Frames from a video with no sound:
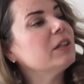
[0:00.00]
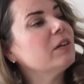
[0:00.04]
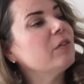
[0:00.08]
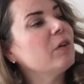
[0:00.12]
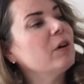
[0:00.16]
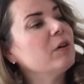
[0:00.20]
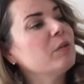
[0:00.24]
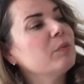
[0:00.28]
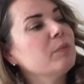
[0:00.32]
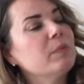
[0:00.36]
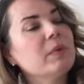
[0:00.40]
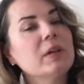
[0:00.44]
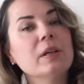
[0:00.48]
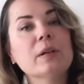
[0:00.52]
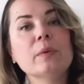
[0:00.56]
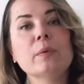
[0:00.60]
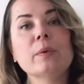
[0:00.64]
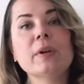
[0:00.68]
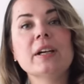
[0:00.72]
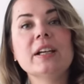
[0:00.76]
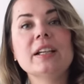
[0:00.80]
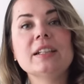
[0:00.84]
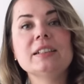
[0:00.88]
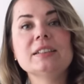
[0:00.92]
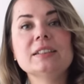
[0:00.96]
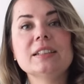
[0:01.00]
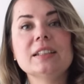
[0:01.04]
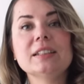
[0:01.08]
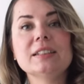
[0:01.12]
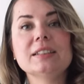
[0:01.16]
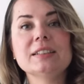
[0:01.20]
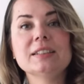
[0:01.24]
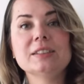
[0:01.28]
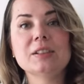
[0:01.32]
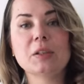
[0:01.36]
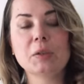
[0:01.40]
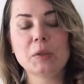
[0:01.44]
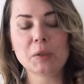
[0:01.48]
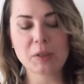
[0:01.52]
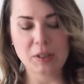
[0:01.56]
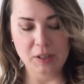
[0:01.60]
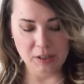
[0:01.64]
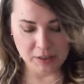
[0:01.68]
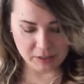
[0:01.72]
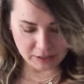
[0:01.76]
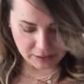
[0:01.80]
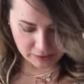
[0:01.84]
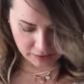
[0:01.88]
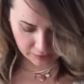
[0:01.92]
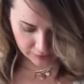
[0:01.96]
around my waist is so
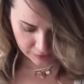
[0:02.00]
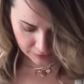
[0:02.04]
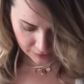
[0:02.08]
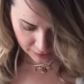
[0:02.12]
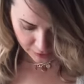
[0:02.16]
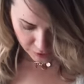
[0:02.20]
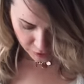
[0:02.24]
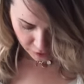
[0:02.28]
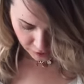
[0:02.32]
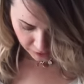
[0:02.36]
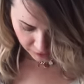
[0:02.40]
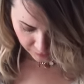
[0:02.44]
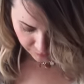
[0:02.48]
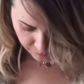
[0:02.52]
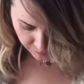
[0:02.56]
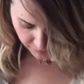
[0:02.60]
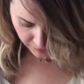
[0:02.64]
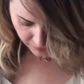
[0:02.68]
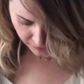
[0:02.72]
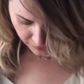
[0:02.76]
long that it actually,